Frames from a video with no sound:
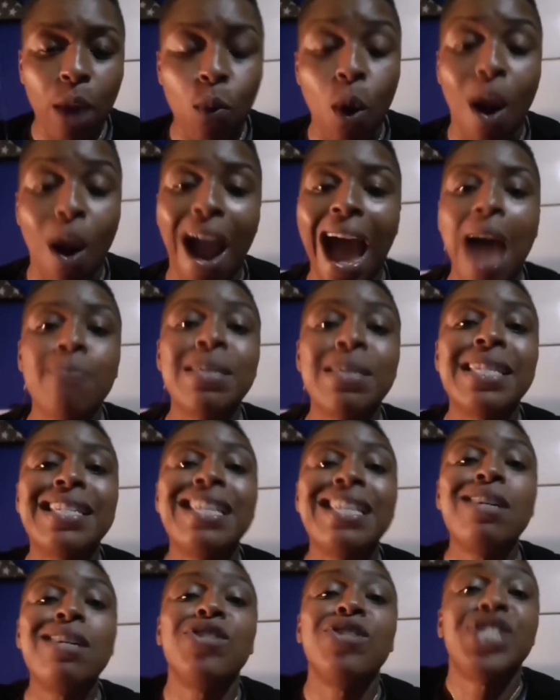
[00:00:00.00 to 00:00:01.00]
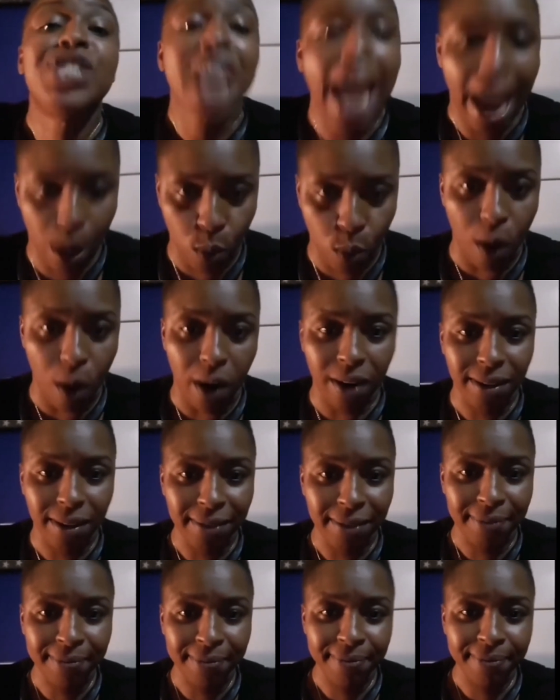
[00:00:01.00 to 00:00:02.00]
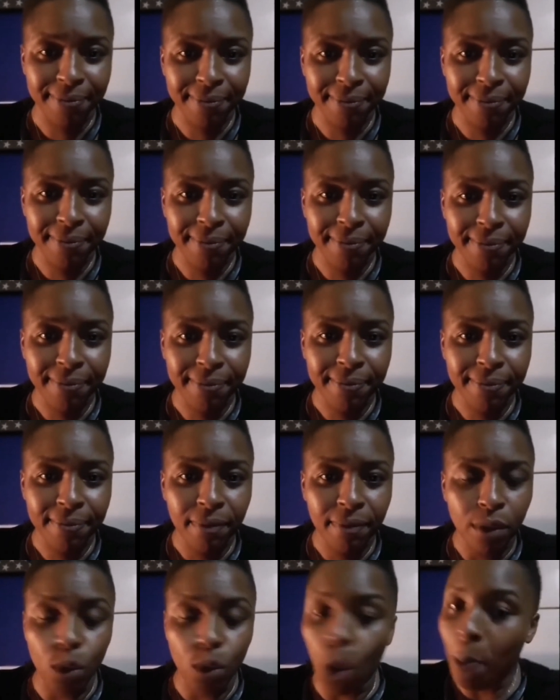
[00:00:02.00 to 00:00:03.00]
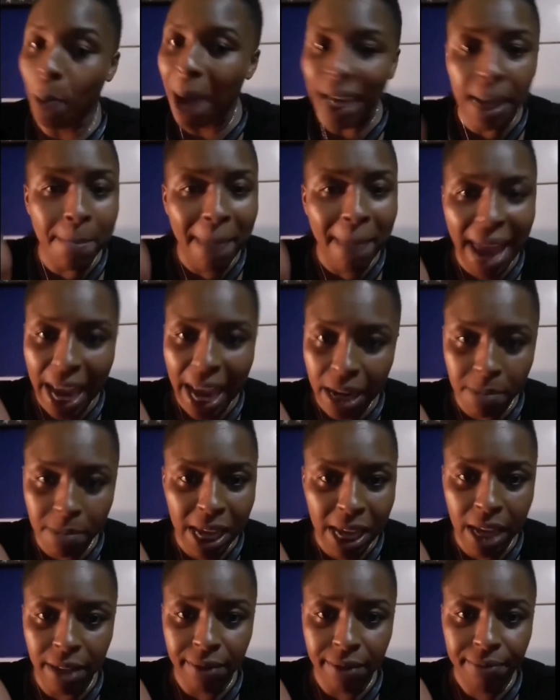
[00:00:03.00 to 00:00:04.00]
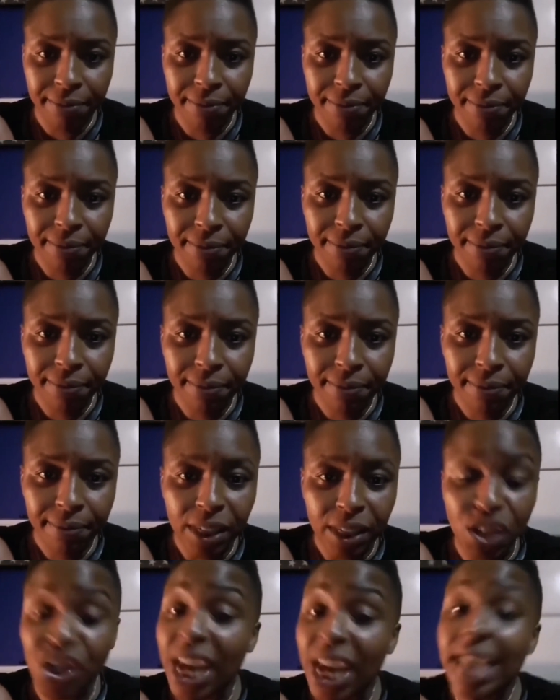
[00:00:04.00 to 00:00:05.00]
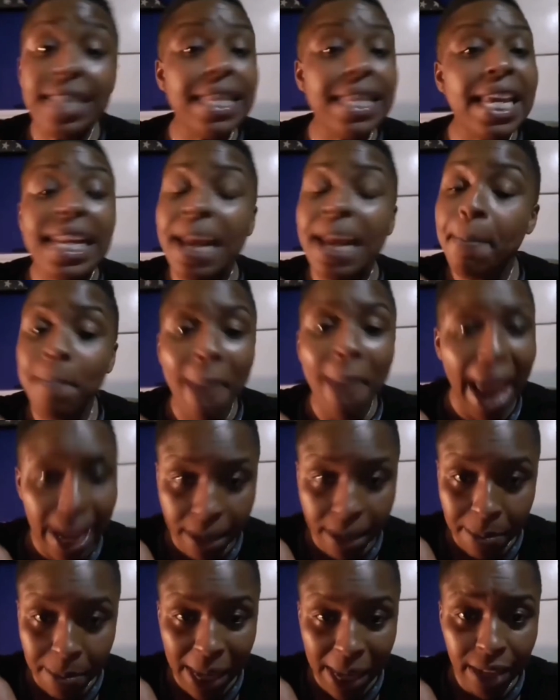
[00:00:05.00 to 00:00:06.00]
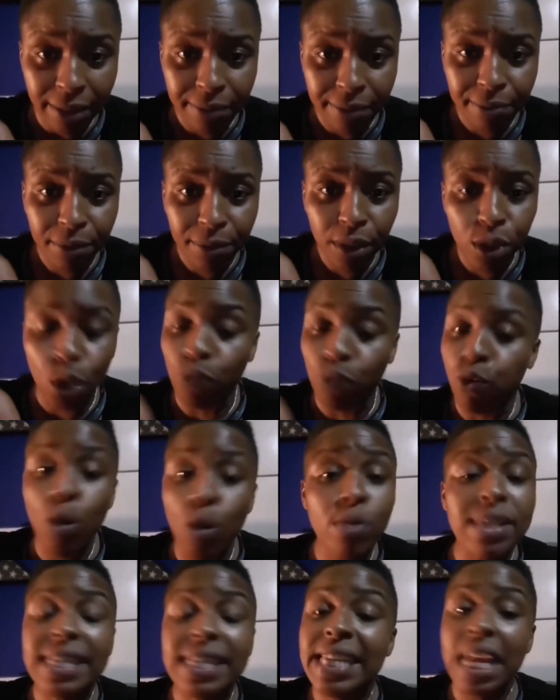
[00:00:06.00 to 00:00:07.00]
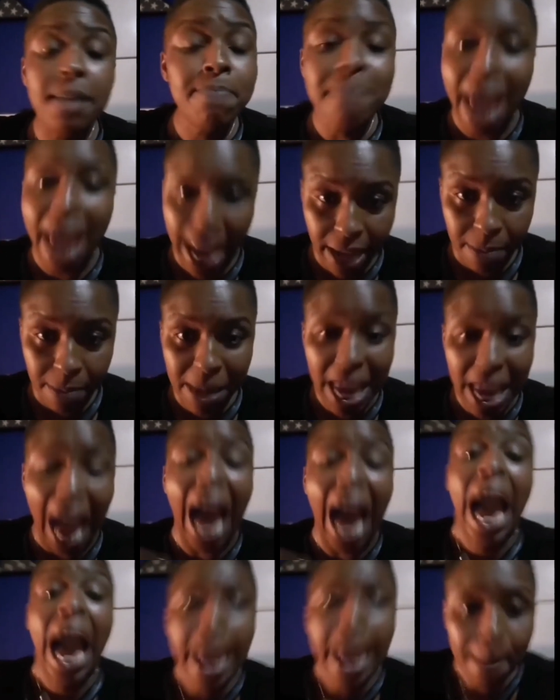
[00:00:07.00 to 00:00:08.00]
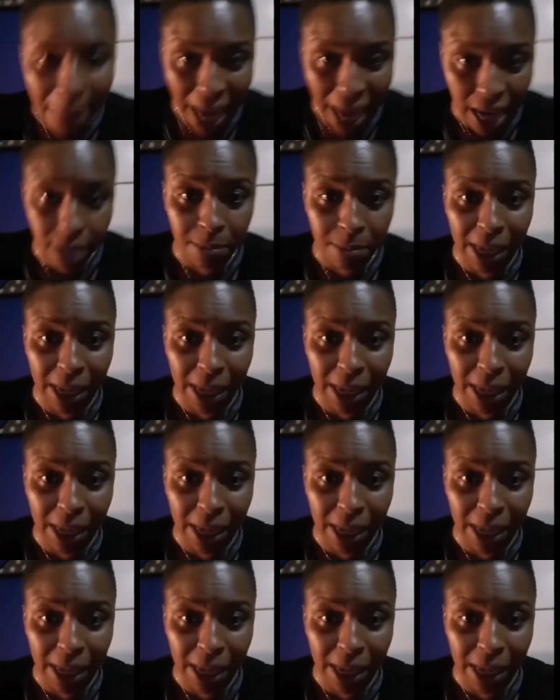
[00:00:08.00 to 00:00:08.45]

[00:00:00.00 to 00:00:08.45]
I'm still Jaguar. Nobody made me. Jay-Z didn't make me. The Roots didn't make me. I made me.